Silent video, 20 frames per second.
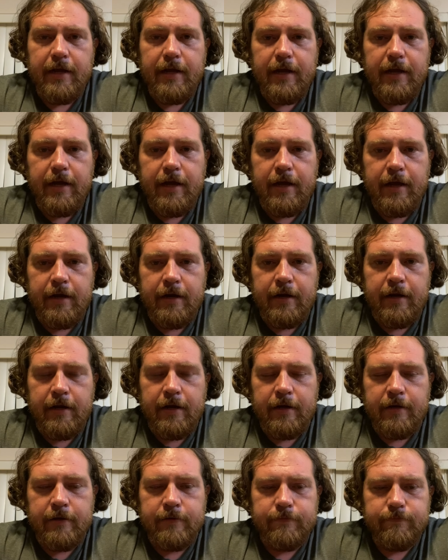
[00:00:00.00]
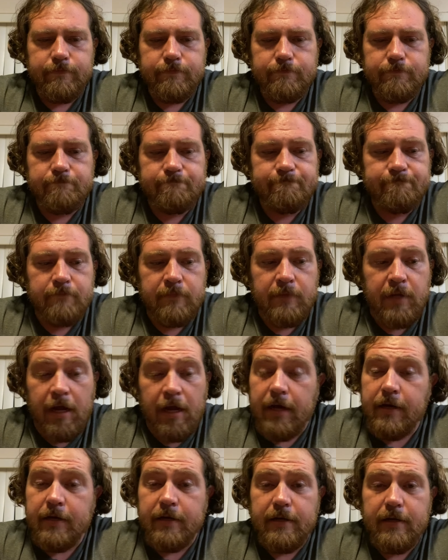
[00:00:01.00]
And,
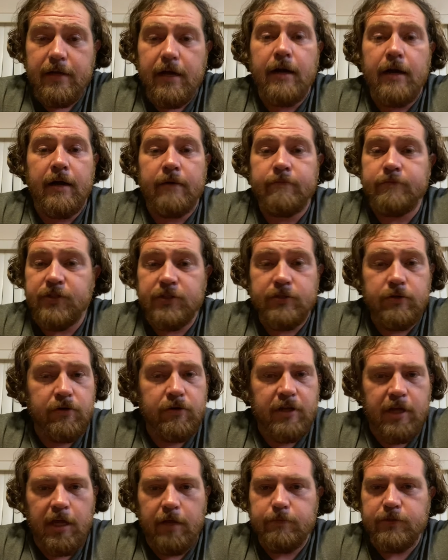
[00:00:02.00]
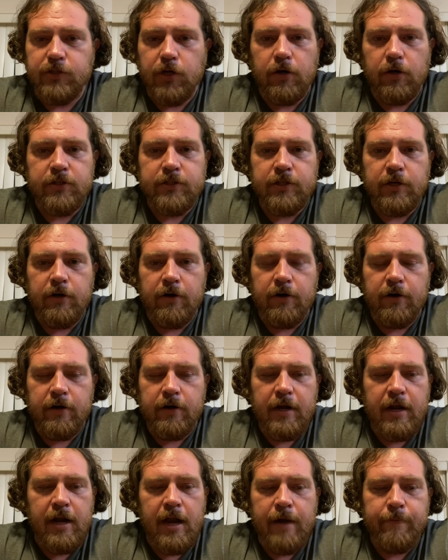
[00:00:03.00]
I'm just going to keep charging on,
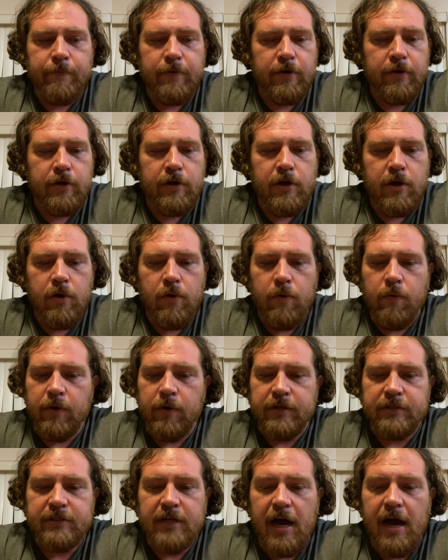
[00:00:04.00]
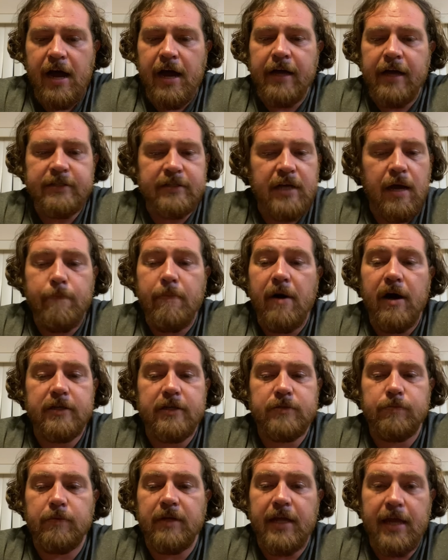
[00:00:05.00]
and I'm going to go as high as I
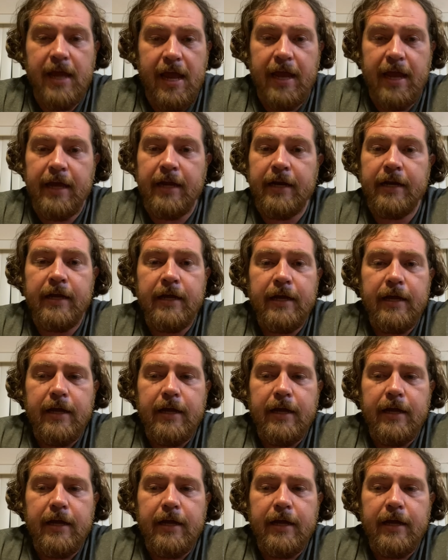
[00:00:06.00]
possibly can.